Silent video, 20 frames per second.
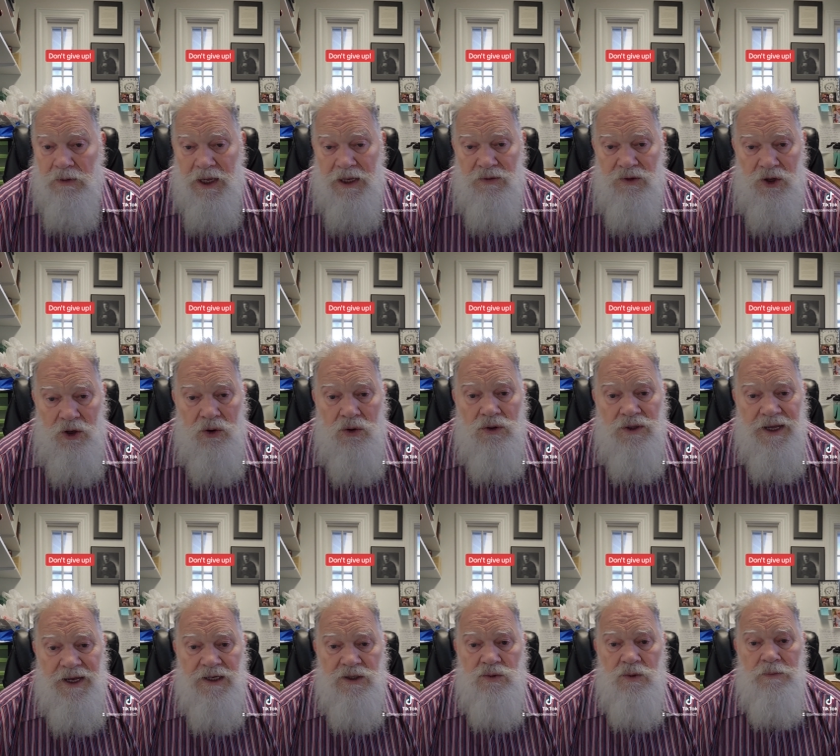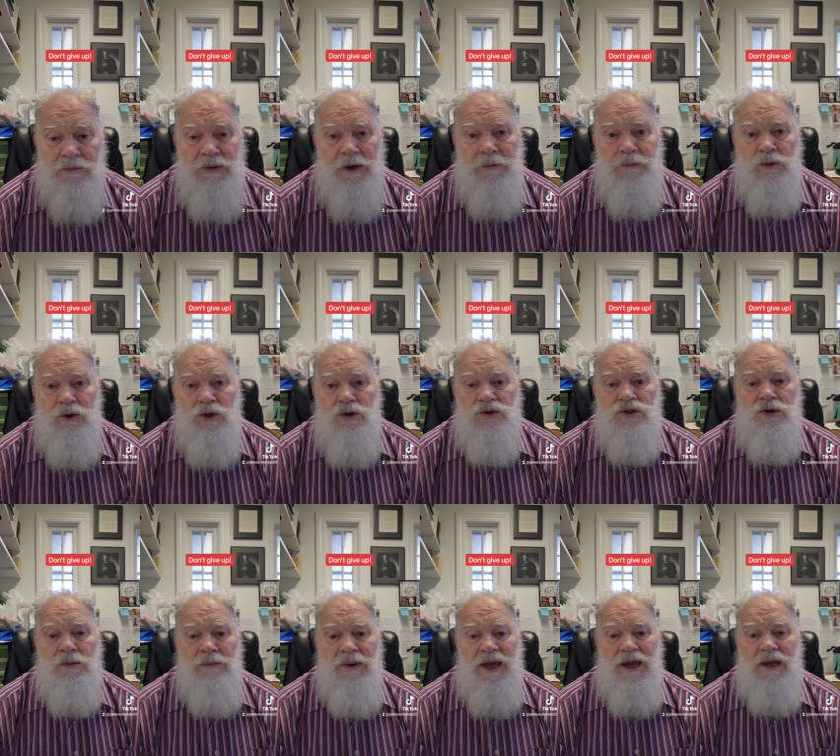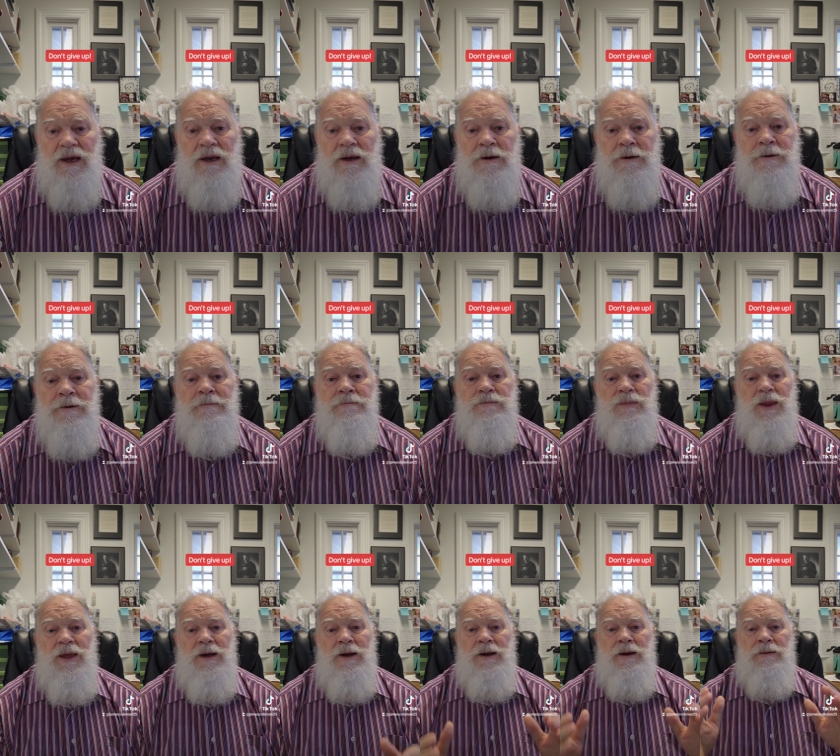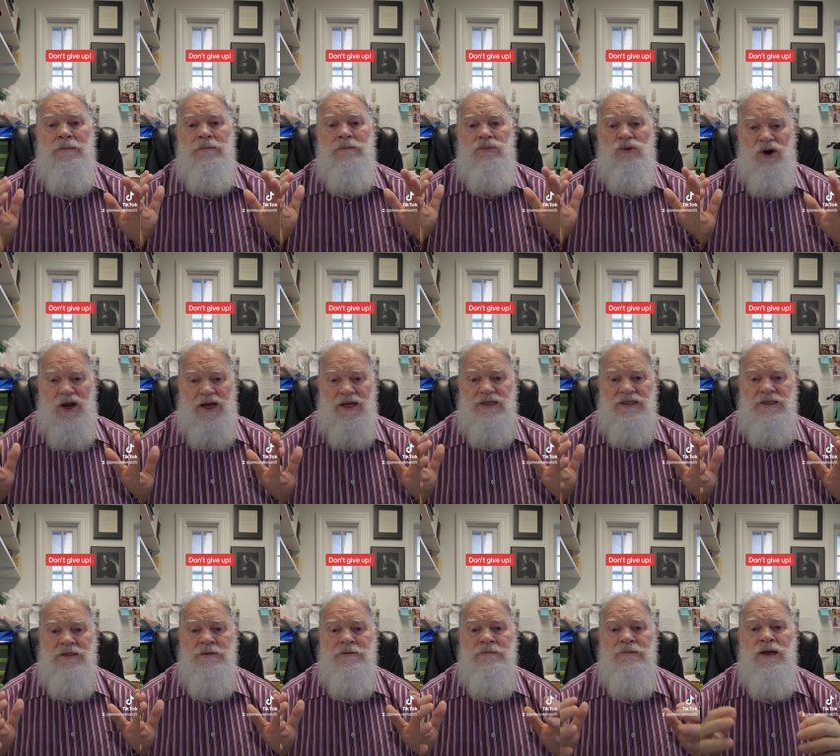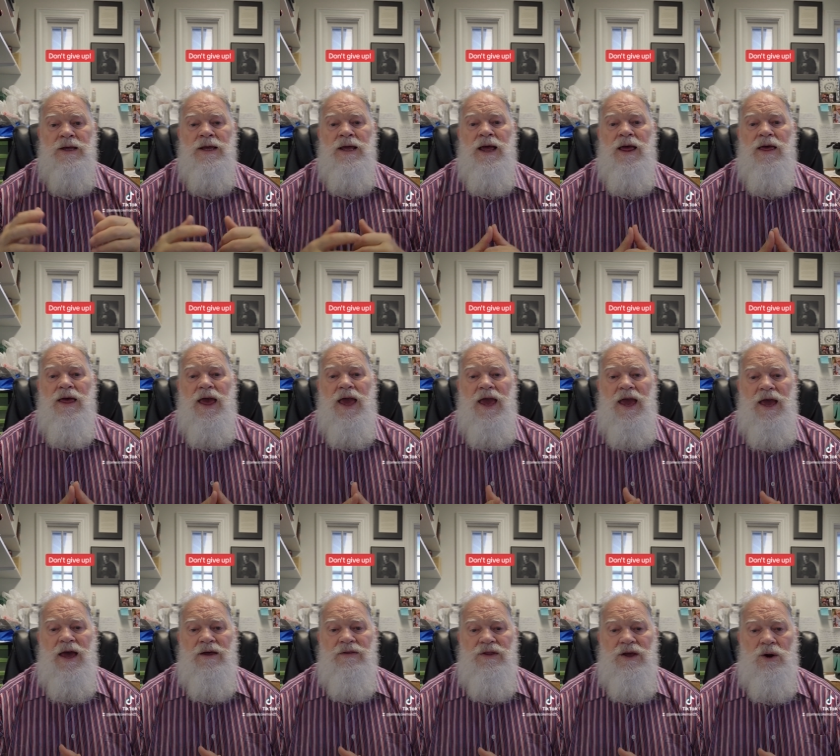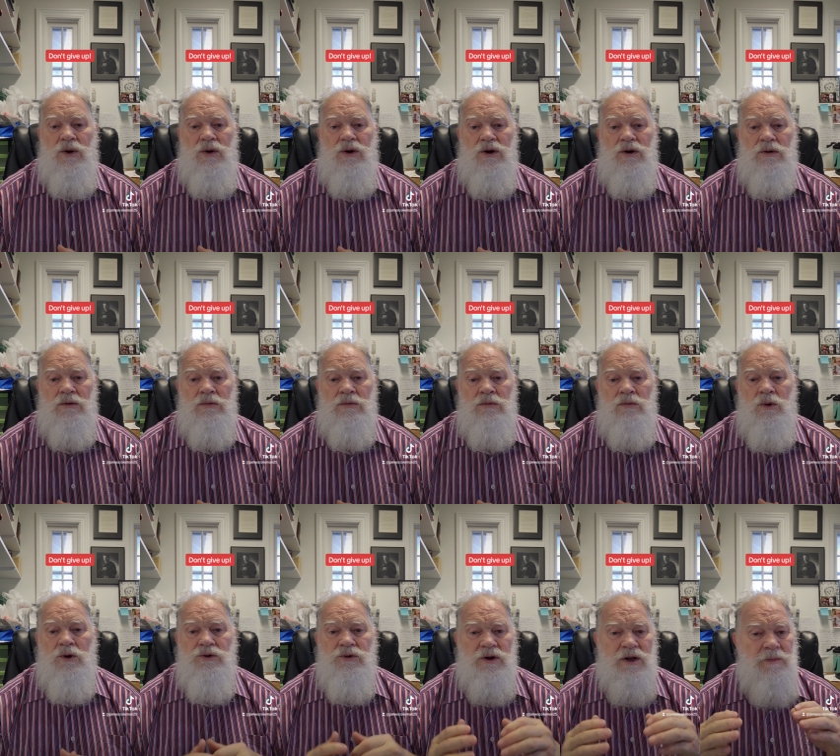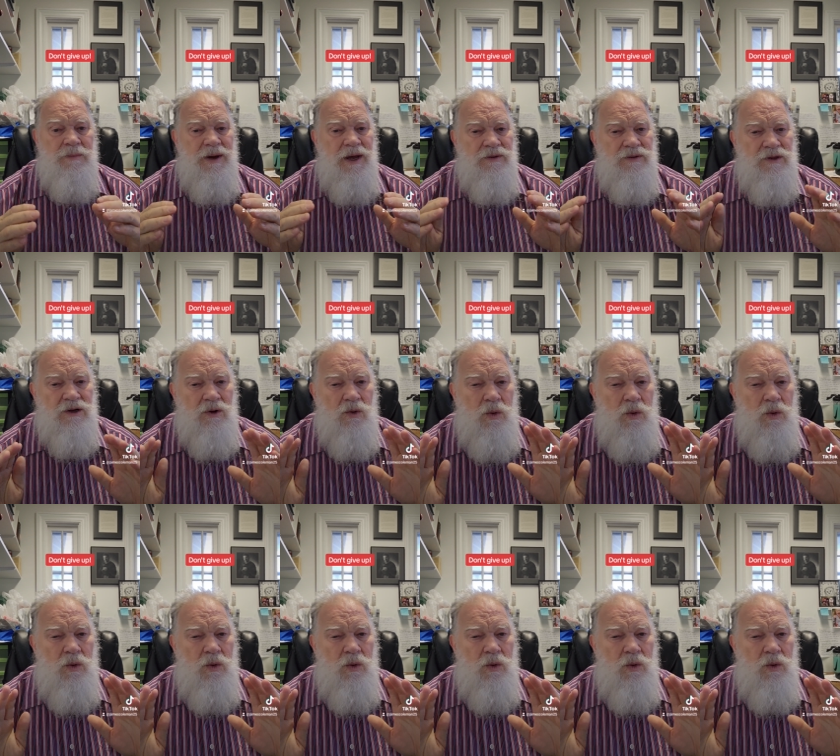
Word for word: in the old days when people used to make um, bricks, and they were wondering about the